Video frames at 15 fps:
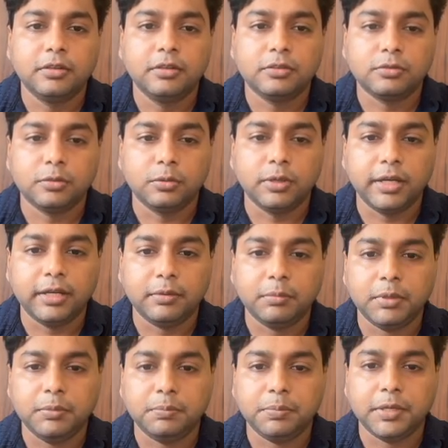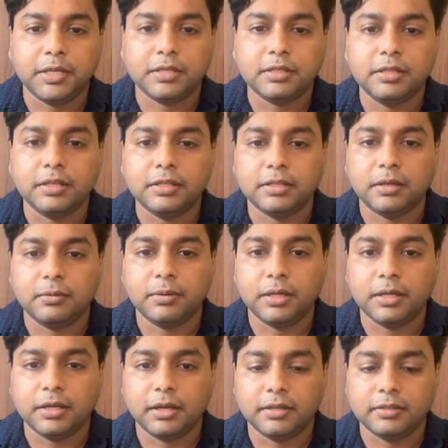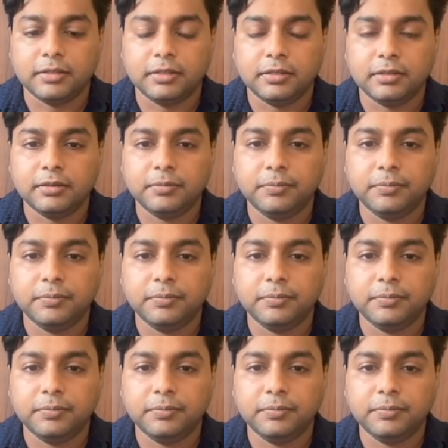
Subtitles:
So let me paste the Java class here.